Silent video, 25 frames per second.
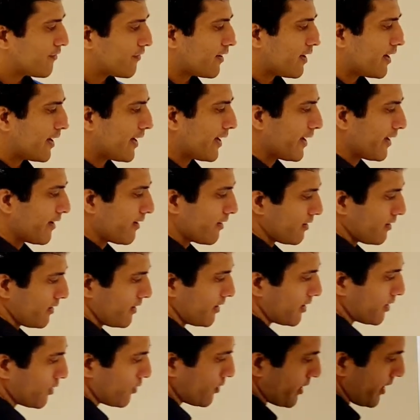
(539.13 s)
i
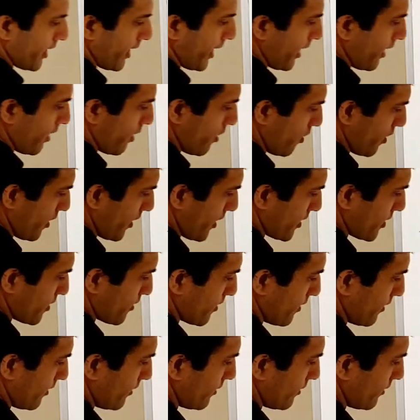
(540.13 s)
include a naught as well